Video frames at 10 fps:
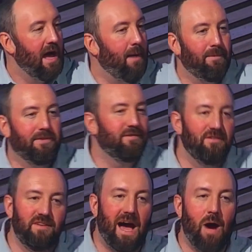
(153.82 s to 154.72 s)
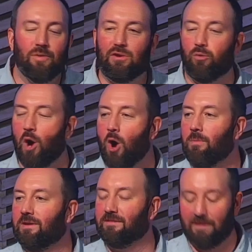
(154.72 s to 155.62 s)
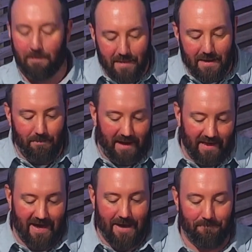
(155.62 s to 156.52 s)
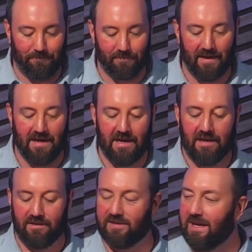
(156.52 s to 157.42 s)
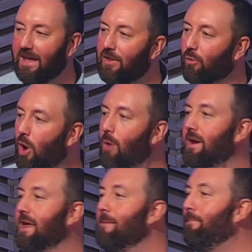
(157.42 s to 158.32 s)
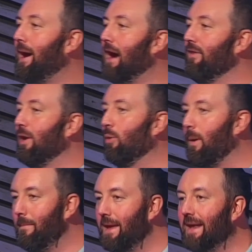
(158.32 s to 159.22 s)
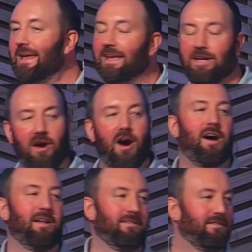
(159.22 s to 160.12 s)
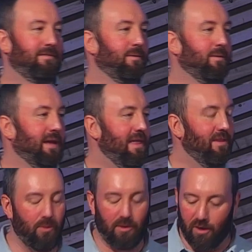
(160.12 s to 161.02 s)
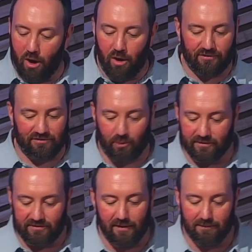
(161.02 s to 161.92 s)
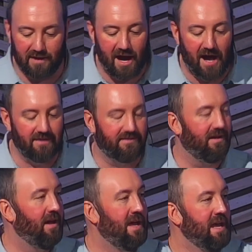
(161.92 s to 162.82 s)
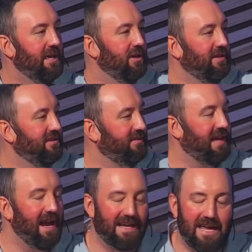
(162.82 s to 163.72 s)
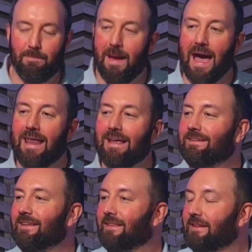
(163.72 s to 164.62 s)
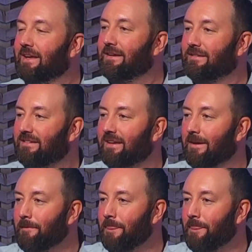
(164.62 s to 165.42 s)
But this is not what the Romans meant by that. See, in the Roman Empire, there were many gods. Okay, there were all sorts of gods. You could just kind of keep adding to the list.